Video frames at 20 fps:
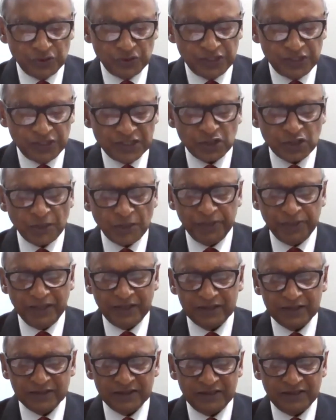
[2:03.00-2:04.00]
today's
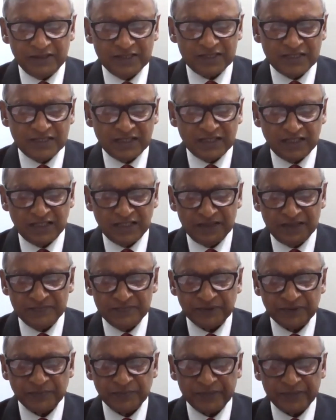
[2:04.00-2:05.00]
topic is a
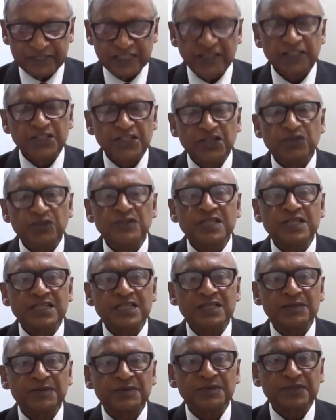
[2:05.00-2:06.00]
presentation on
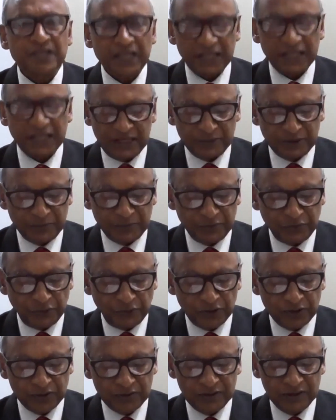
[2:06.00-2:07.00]
systems thinking. But
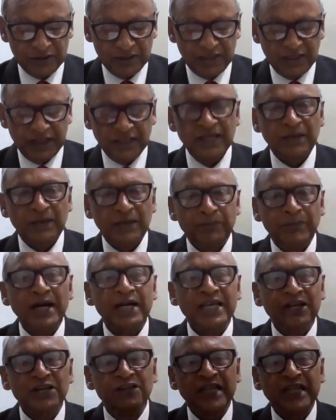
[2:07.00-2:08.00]
before
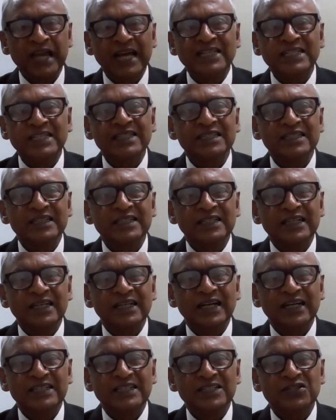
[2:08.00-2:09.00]
embarking on that,
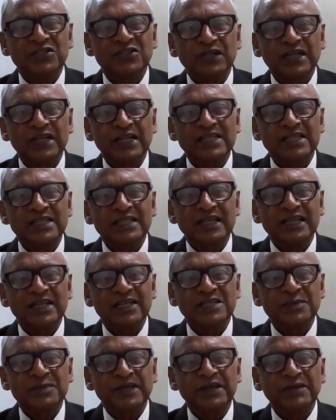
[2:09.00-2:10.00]
I just thought
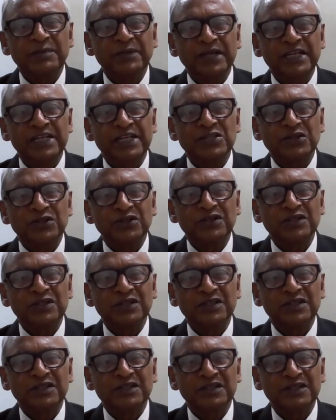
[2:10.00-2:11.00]
I'd spend a minute on
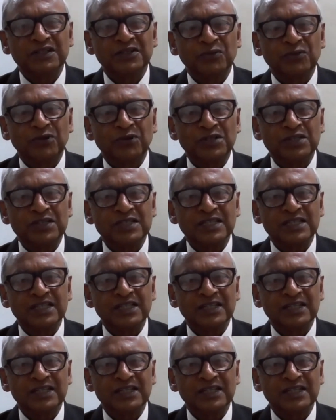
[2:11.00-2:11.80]
what is